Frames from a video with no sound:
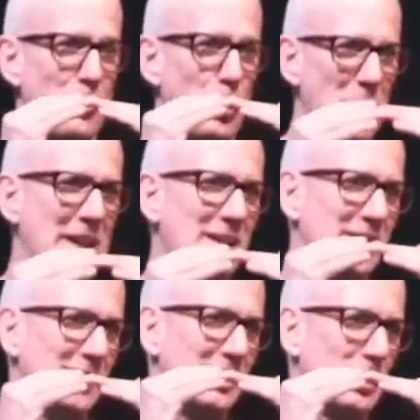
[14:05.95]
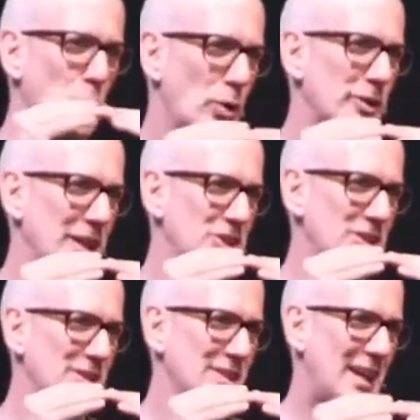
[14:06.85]
weak
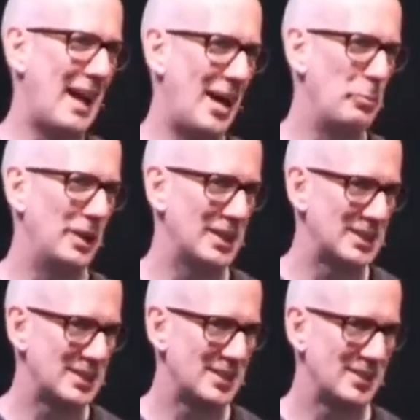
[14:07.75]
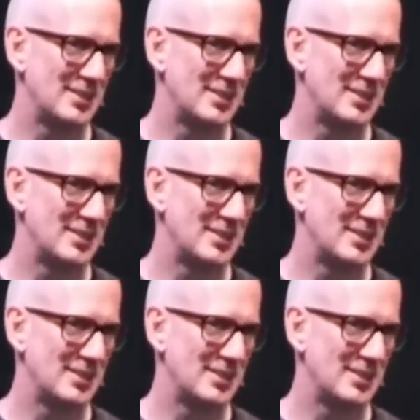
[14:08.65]
correlation to happiness.